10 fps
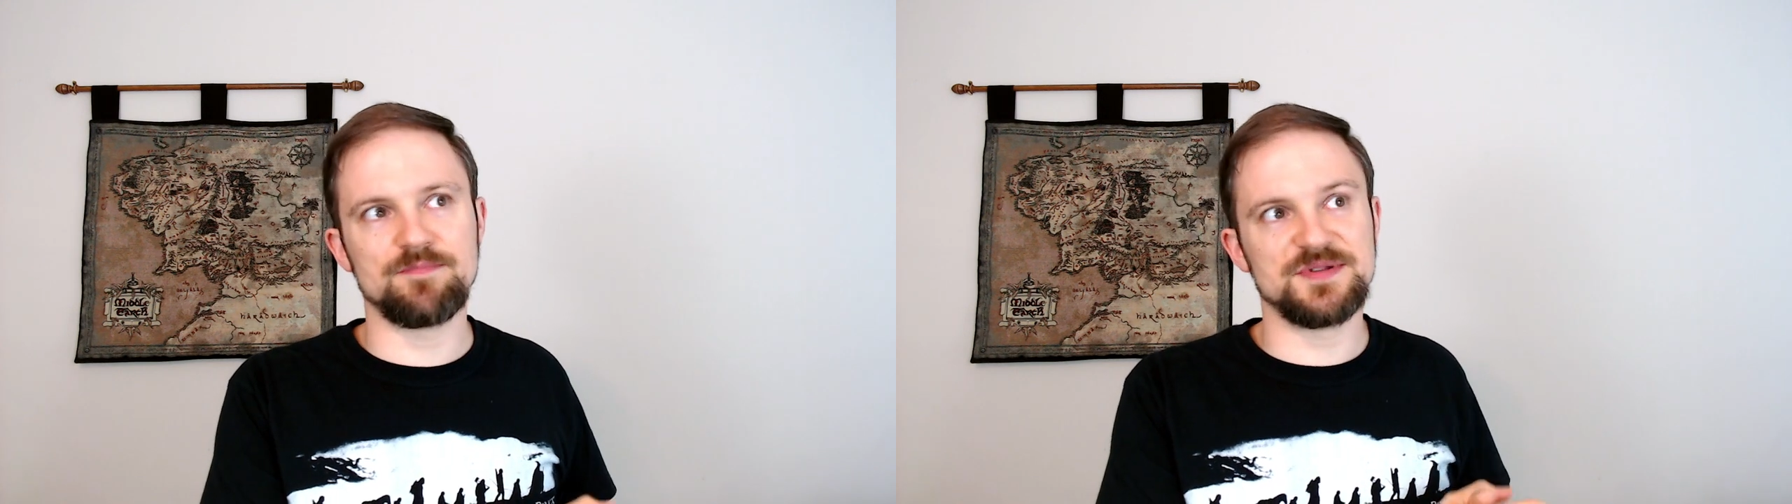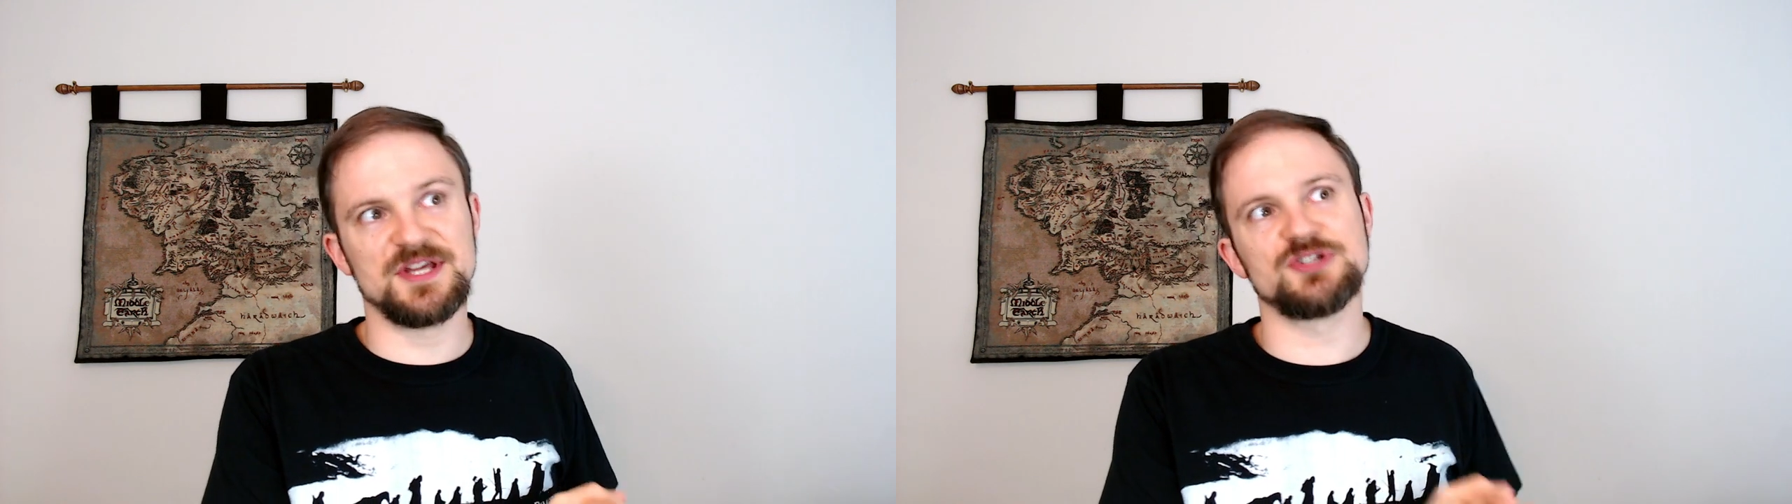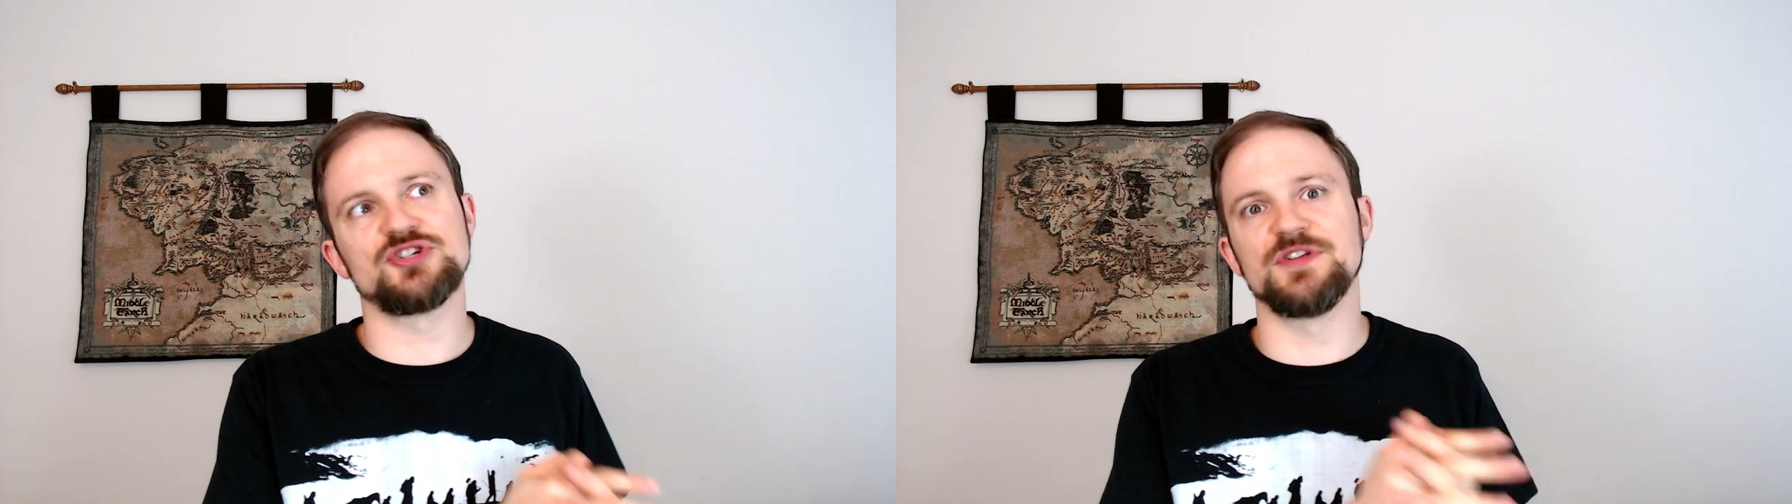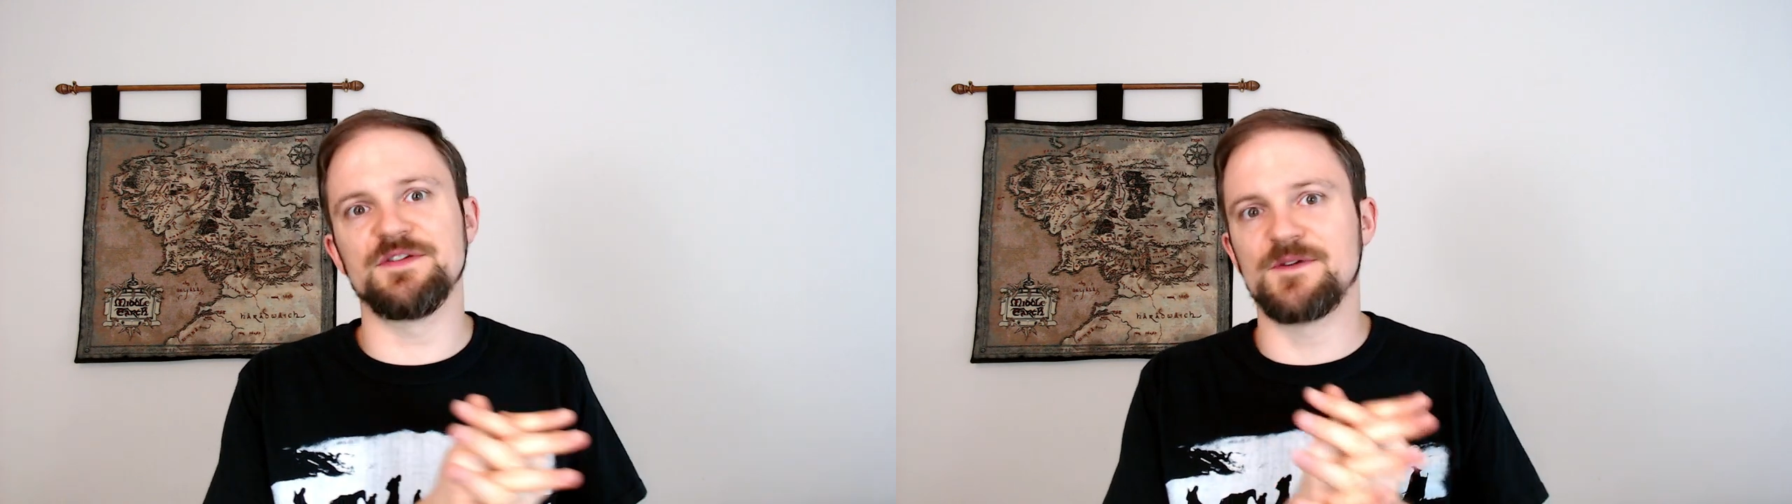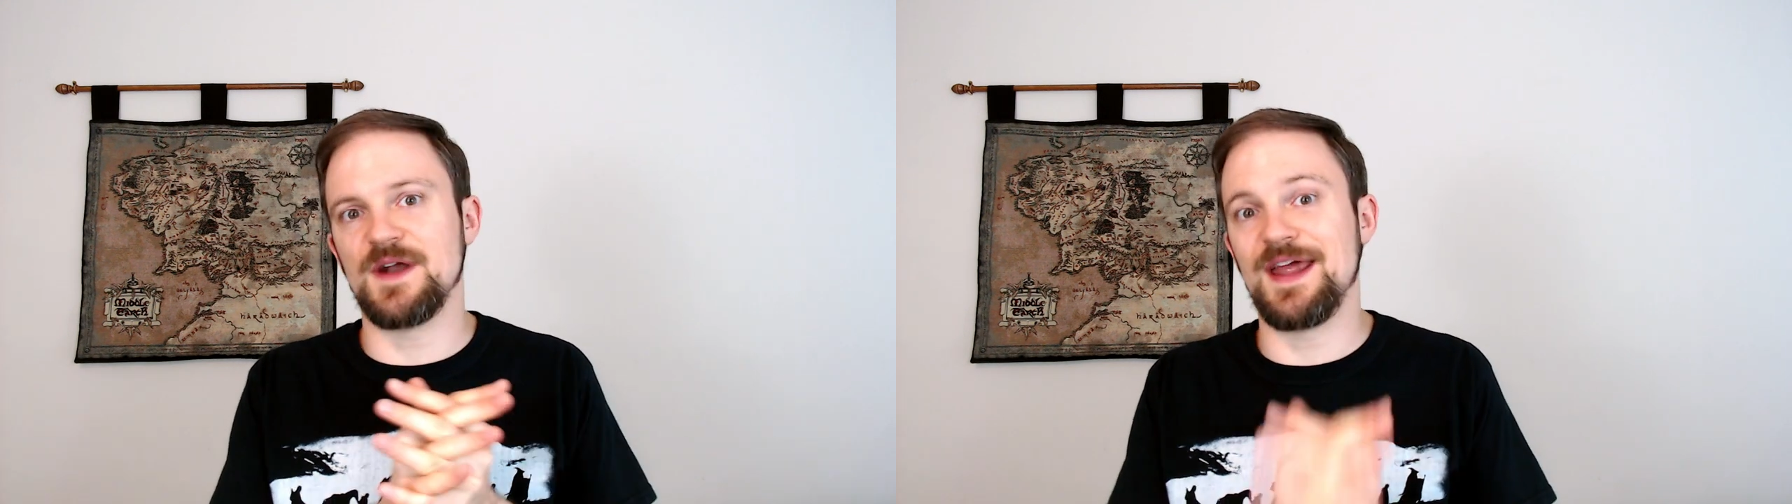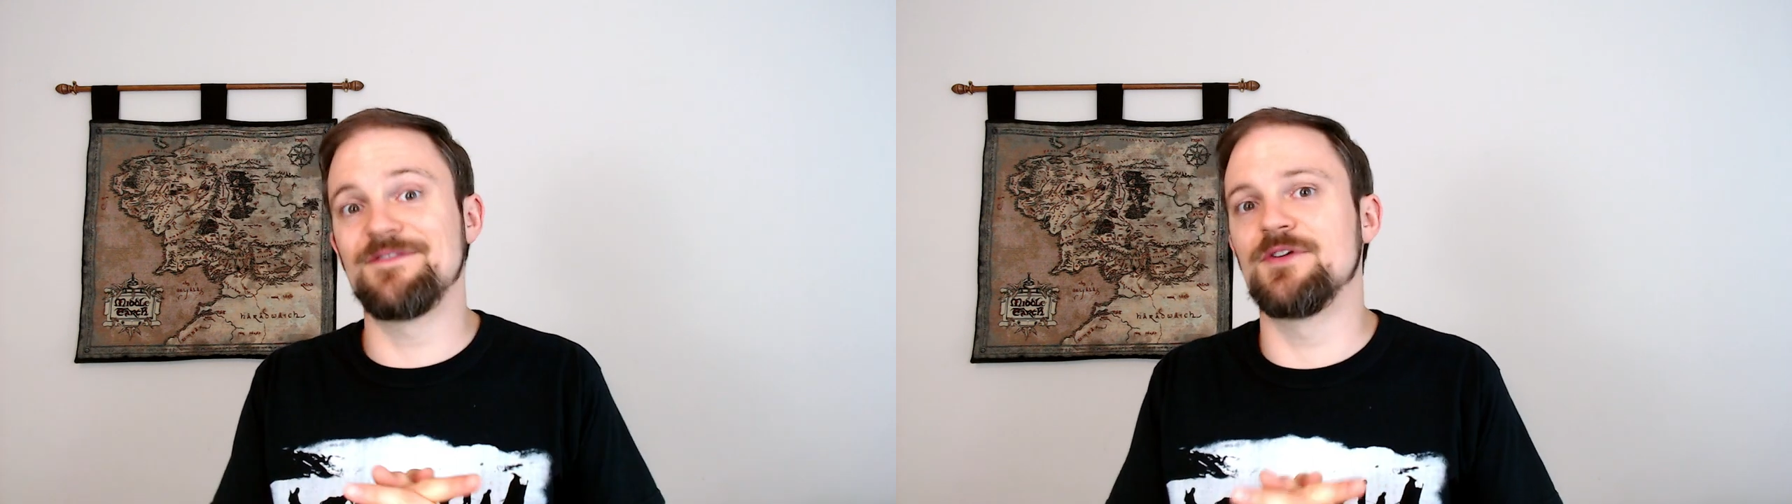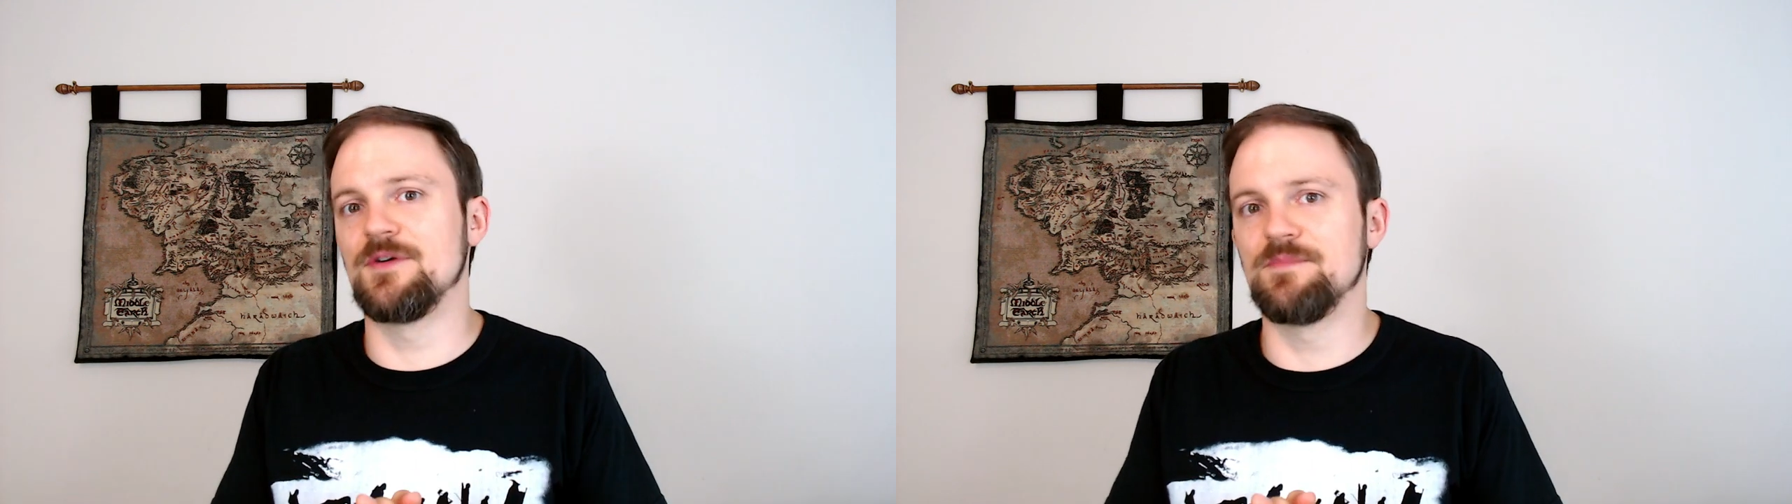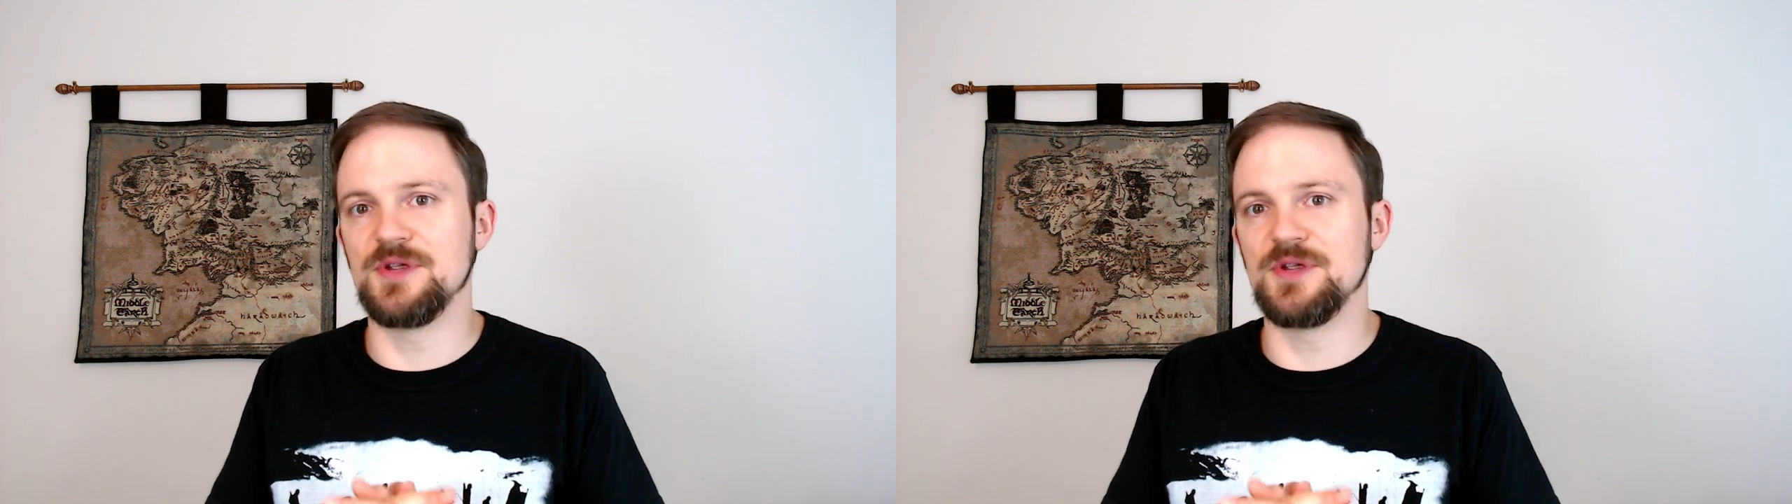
potentially forever